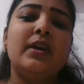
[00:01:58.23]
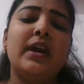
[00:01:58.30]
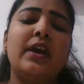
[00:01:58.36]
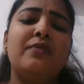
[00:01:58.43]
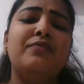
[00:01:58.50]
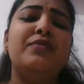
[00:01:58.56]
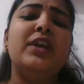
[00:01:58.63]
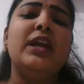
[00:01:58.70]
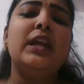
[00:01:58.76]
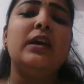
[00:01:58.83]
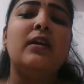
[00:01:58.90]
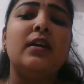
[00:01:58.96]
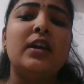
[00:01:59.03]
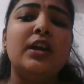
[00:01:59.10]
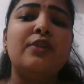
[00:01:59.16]
every
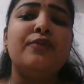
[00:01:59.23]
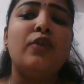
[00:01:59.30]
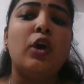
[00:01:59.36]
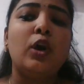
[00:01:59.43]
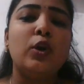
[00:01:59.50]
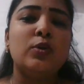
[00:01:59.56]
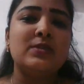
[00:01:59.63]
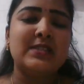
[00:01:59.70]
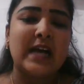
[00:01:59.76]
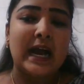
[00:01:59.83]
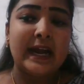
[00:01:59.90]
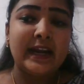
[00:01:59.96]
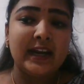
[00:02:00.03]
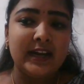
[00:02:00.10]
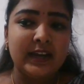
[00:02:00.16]
learner follows the
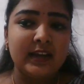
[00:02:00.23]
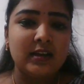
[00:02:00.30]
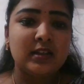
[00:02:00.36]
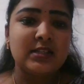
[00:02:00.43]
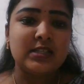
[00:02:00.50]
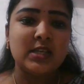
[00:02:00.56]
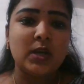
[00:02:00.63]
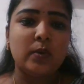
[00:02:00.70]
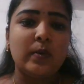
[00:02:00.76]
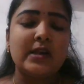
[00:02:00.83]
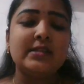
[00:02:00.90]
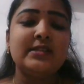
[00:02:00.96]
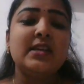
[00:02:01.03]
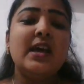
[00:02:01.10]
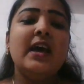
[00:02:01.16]
identical sequence,